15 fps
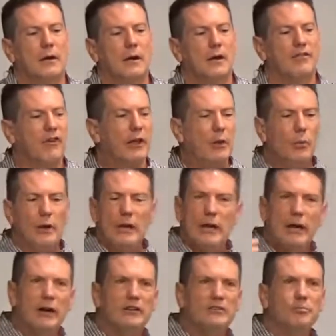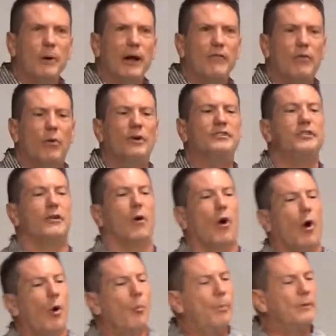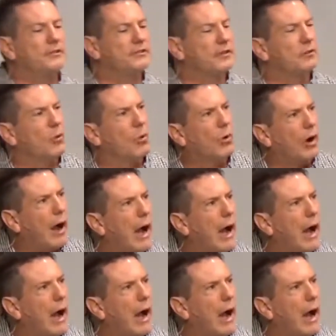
If anyone hears my voice and opens the door,